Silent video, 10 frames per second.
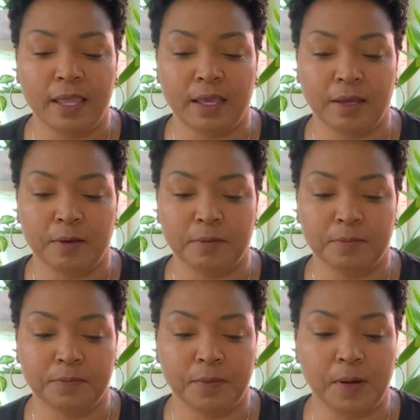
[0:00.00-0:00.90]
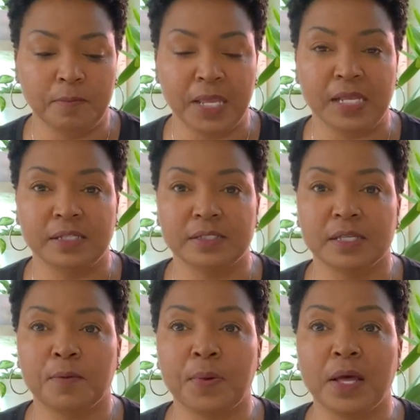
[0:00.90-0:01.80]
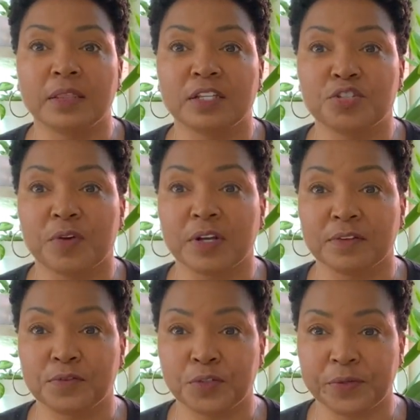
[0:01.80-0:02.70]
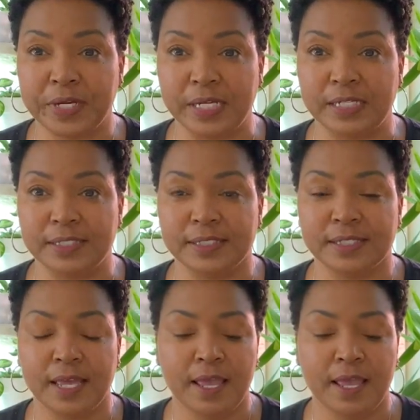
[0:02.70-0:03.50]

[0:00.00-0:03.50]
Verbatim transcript: means upon the trunk of trees.